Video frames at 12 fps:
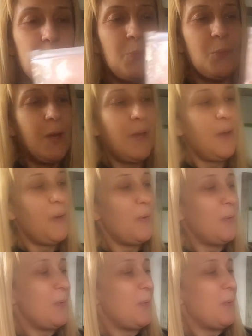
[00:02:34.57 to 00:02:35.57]

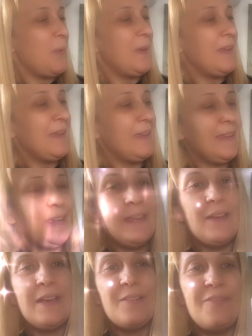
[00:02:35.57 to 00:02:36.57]
Wow,
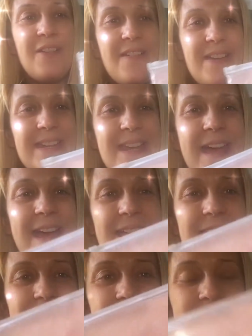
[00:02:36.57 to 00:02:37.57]
very
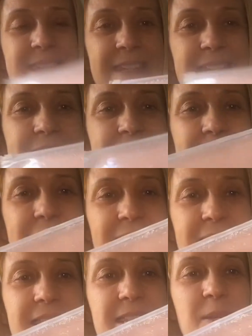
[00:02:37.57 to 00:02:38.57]
nice.
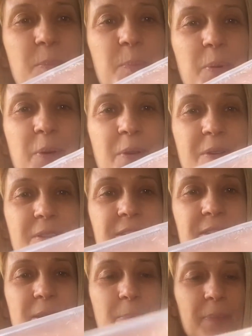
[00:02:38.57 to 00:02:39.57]
It's a
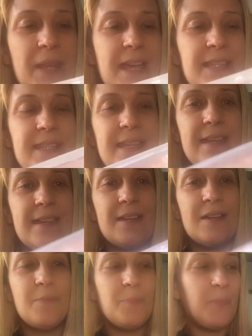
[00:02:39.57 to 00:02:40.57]
purse, a plastic
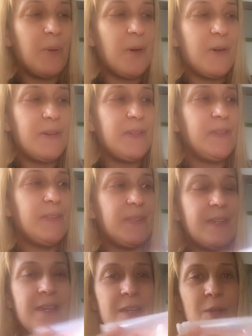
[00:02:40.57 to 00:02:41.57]
purse
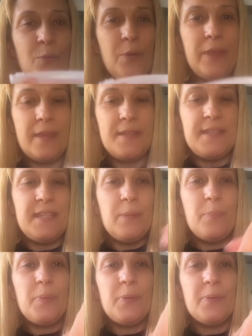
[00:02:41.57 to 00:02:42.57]
with a
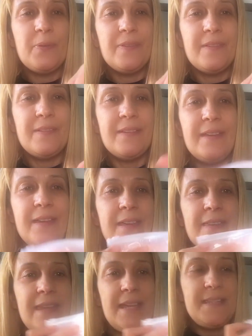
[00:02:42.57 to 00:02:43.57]
zip
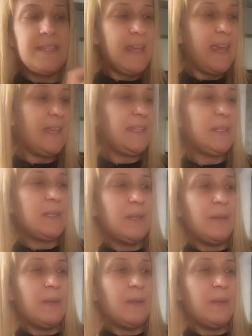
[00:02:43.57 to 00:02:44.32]
that says